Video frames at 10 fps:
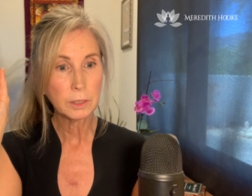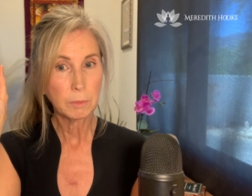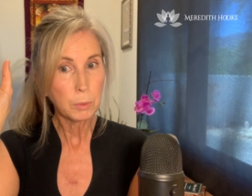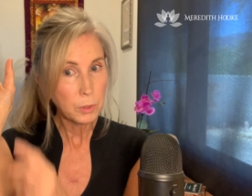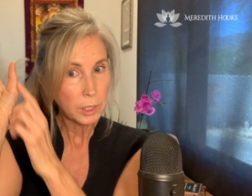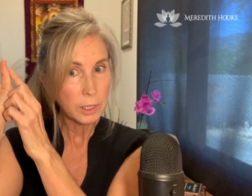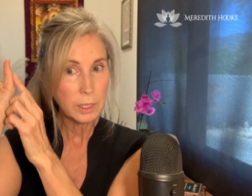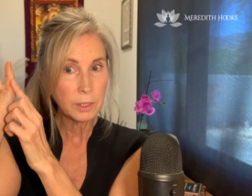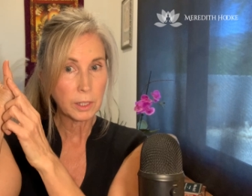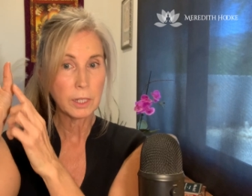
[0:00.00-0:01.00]
I'm pointing
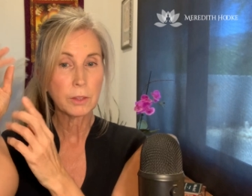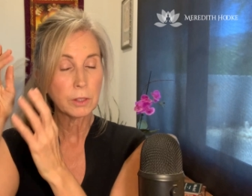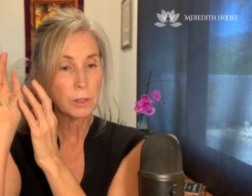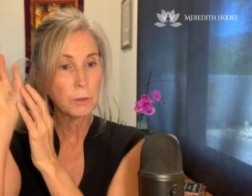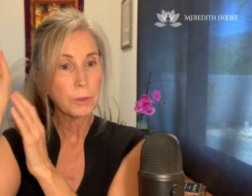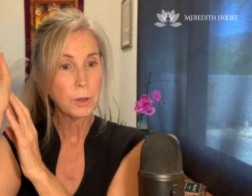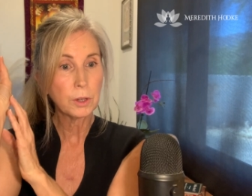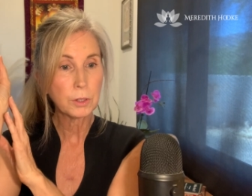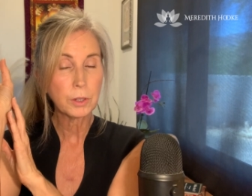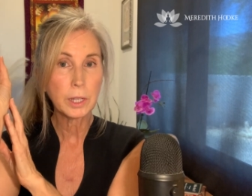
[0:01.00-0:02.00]
here, kind of the little
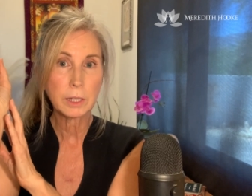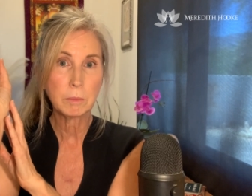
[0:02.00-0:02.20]
thought-created